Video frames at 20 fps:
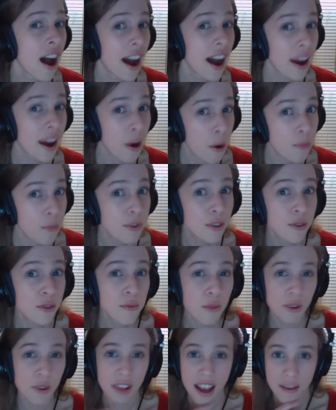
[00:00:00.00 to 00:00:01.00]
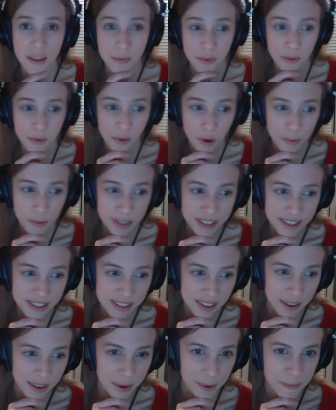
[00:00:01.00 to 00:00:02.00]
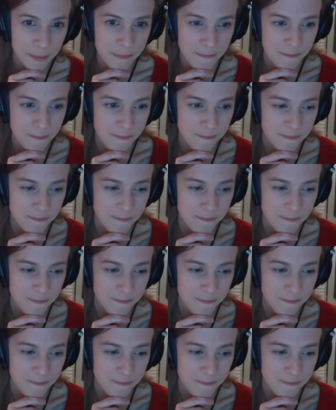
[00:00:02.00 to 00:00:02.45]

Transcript: I hope to do more live performance, um,